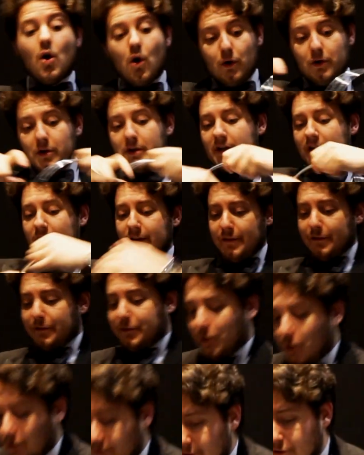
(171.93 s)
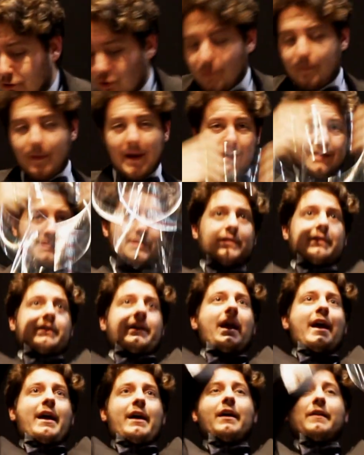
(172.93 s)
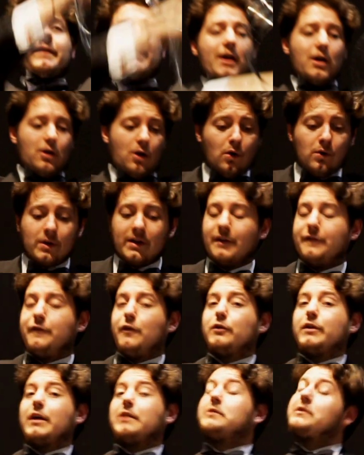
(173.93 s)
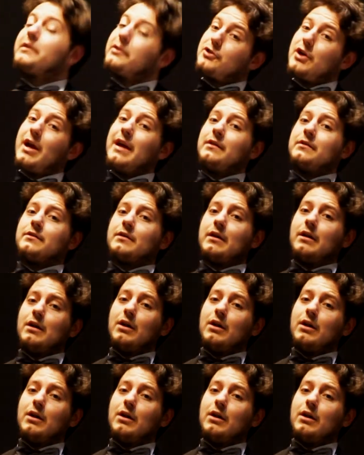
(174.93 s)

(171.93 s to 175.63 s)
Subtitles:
Or you can even throw the 2 pairs in the air and they are all going to fall down in the chain.